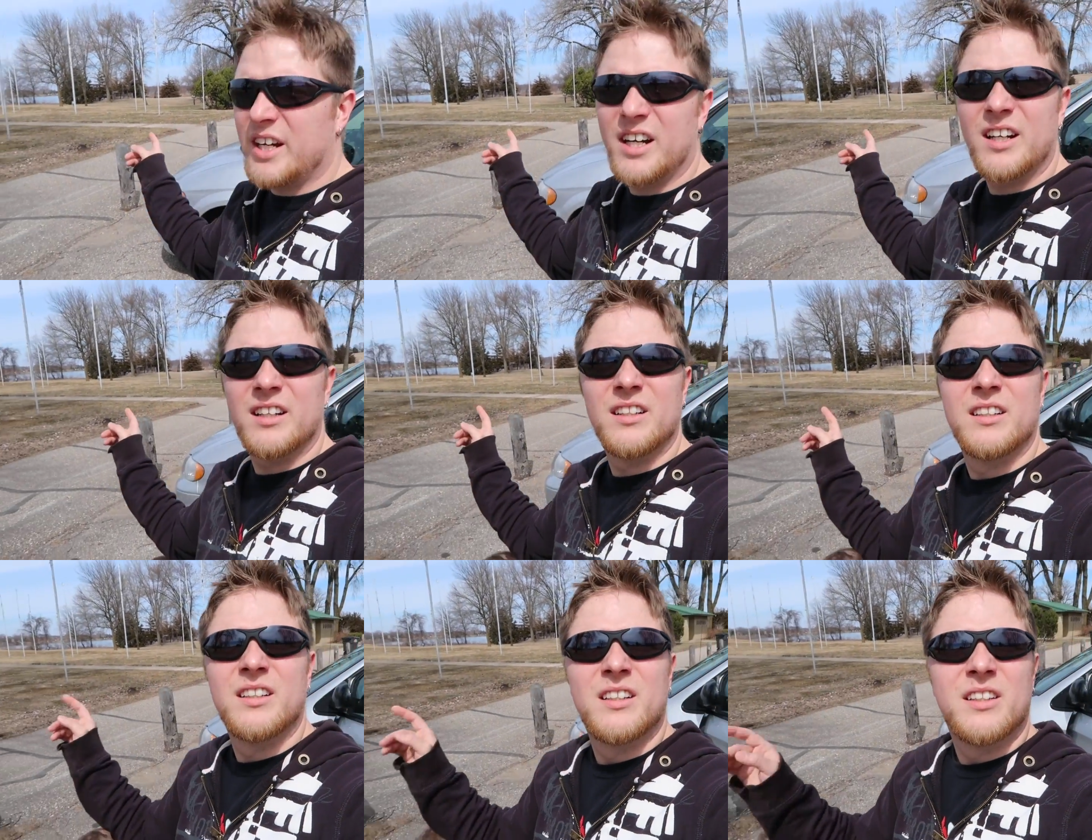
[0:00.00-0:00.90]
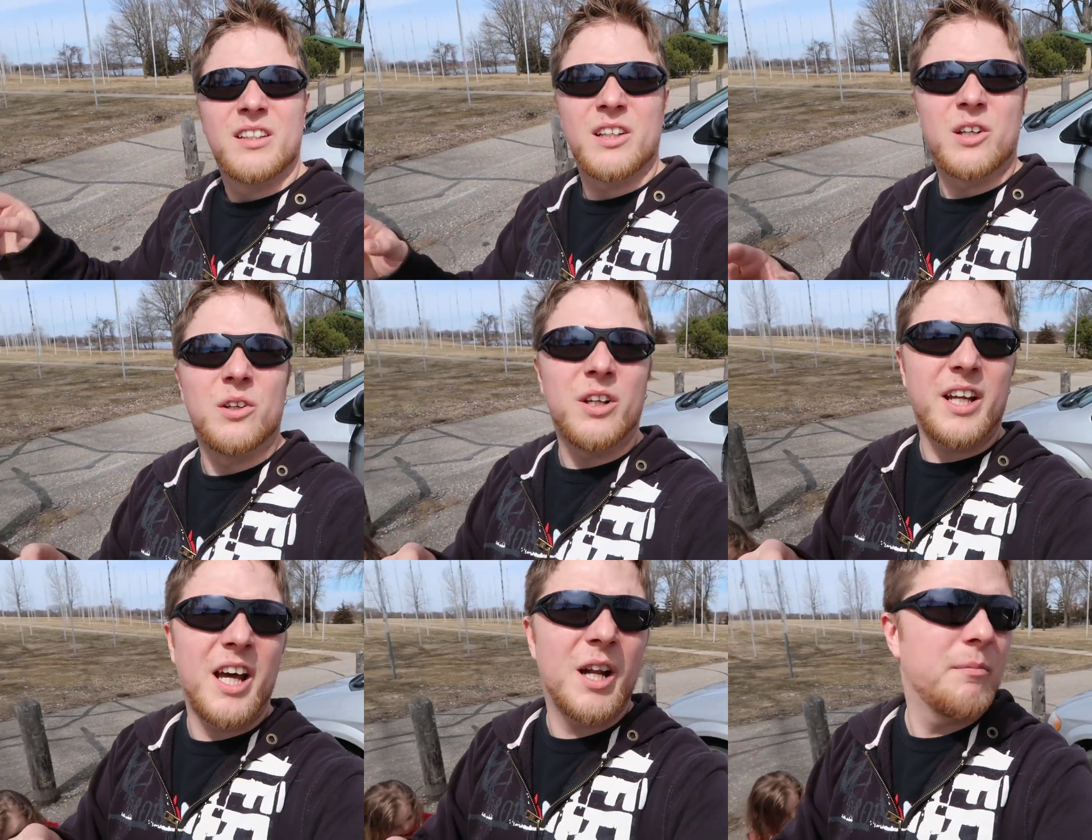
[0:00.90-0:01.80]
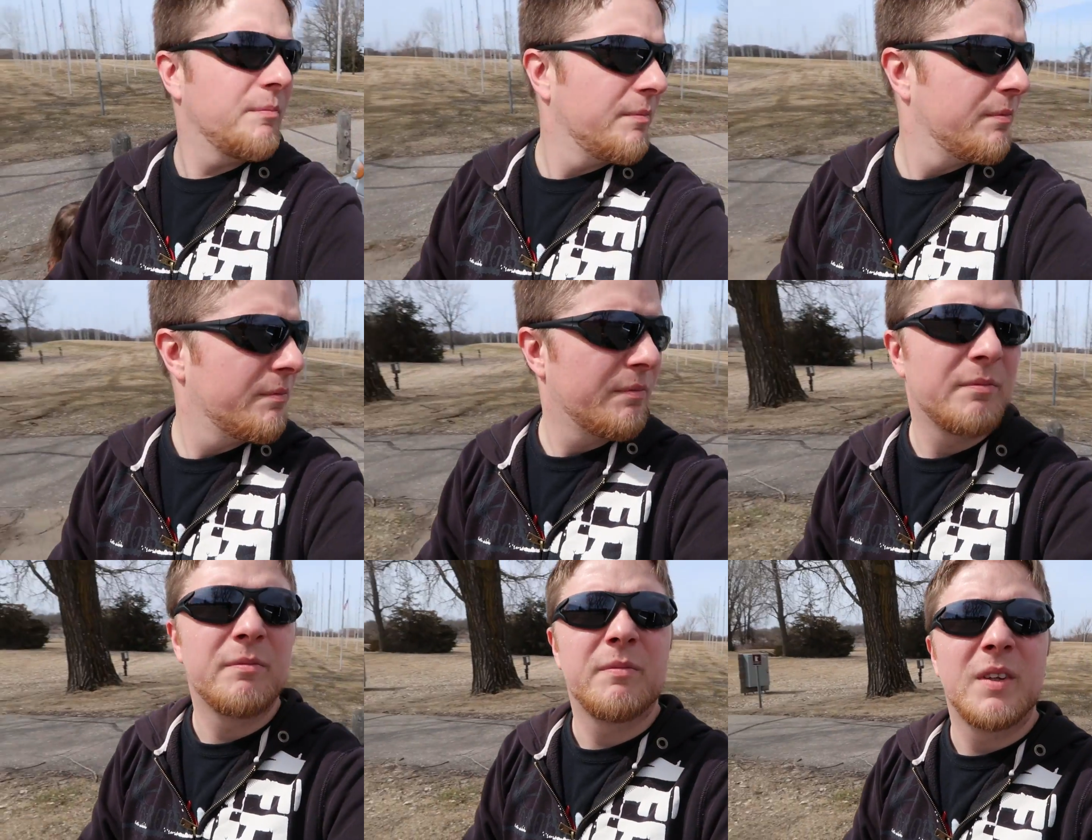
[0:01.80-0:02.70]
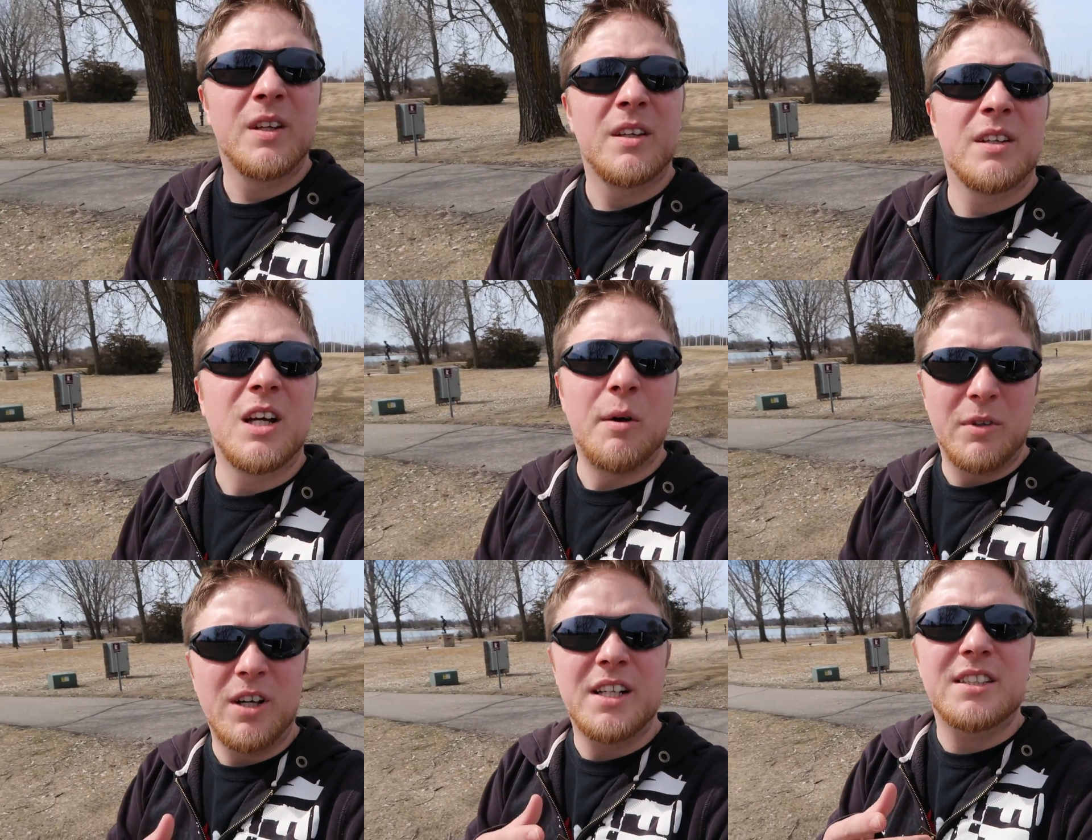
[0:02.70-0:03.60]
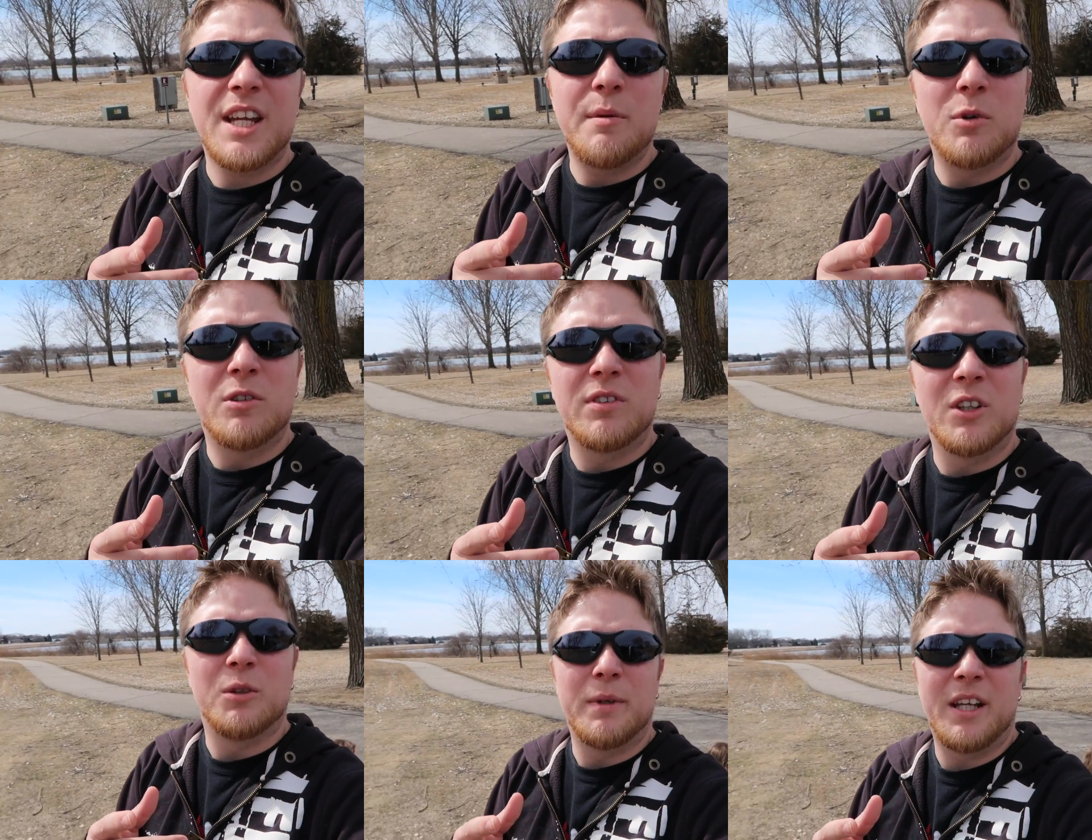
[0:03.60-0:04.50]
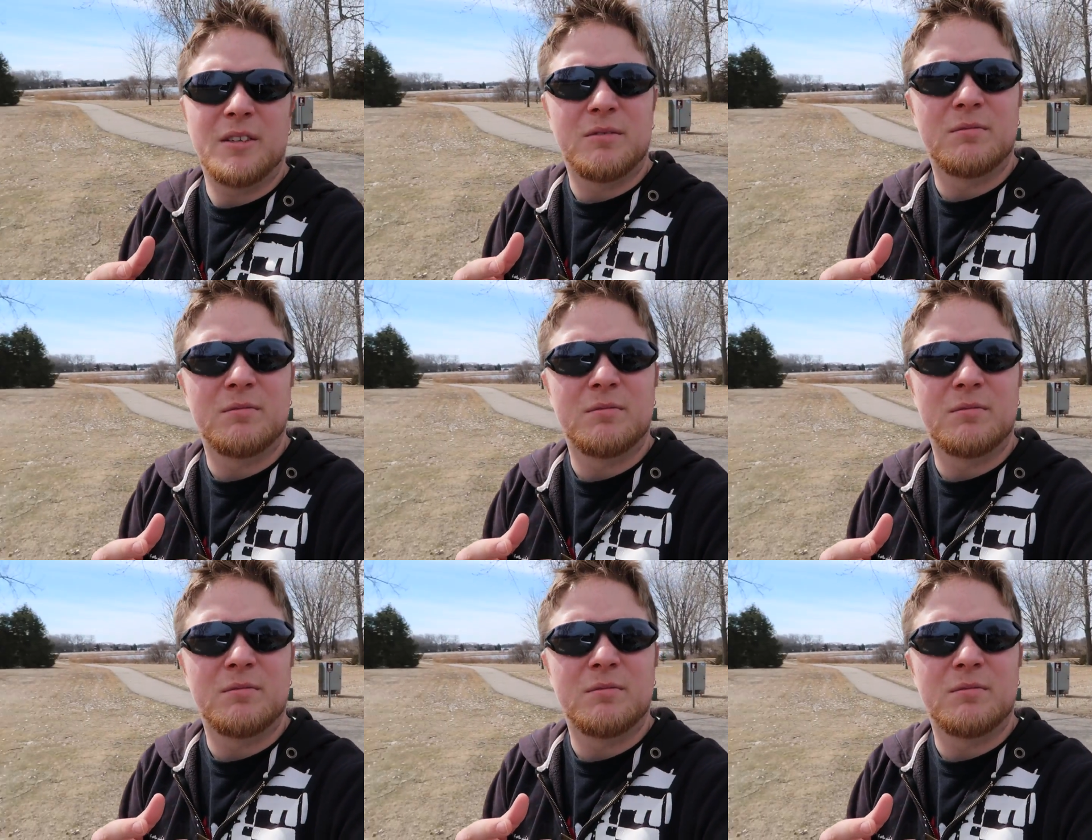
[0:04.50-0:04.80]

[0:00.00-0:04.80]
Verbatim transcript: there. We're gonna go look at them. I'm gonna ride skateboard for a little bit.